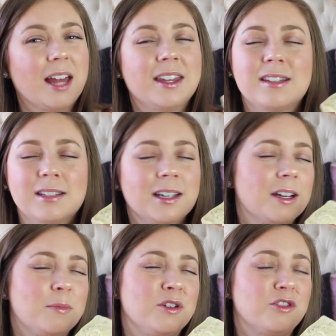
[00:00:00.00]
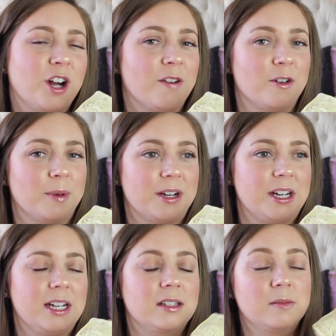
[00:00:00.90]
This isn't going to be for
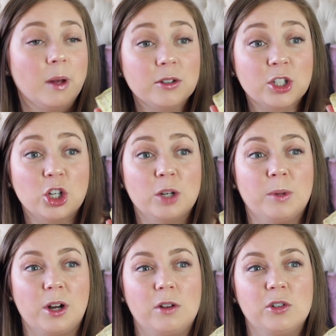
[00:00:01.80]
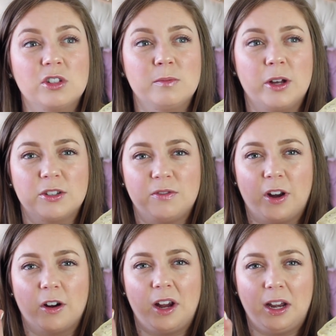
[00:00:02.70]
everybody. It smells good, but it also smells
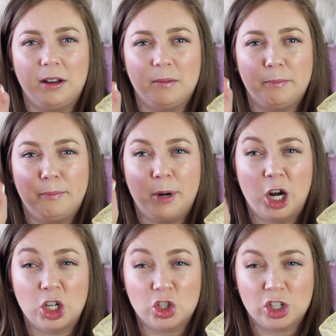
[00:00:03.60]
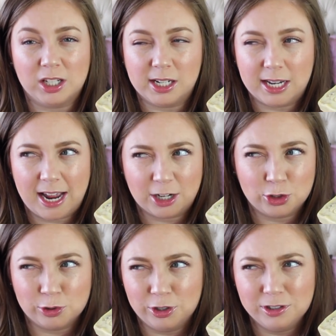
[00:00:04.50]
very pungently
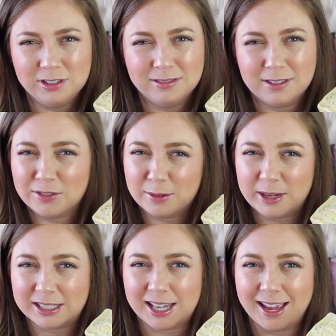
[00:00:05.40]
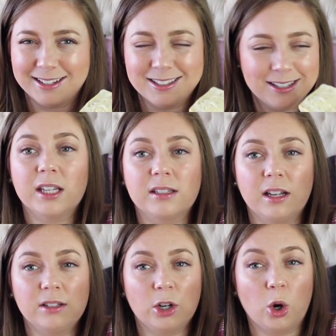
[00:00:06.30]
natural, if that makes sense. The
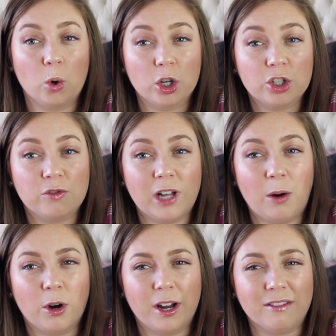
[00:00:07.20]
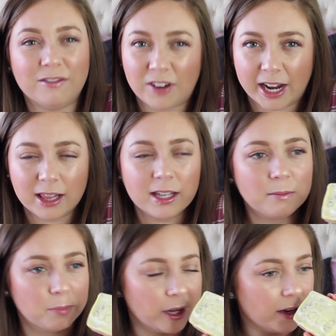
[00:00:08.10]
scents are orange flower and
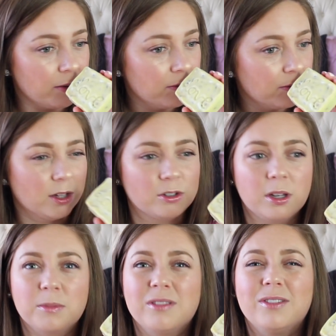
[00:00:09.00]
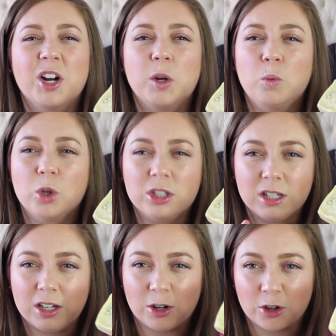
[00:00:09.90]
violet, but there's something very
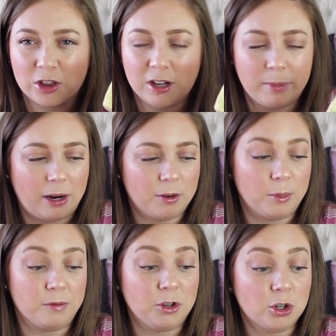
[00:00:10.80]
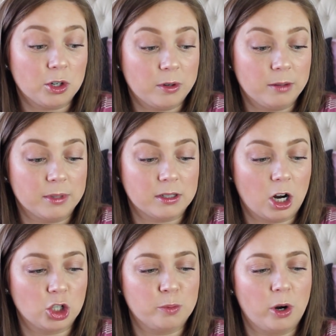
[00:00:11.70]
woodsy and earthy about it. But if you don't know what a
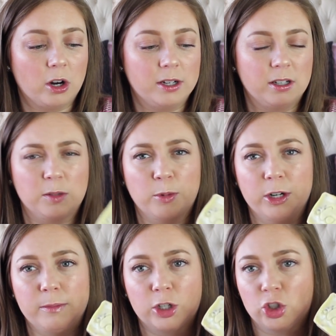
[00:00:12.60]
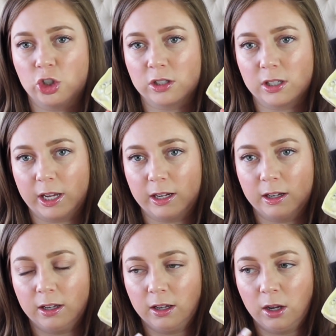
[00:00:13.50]
massage bar is, it's pretty much just like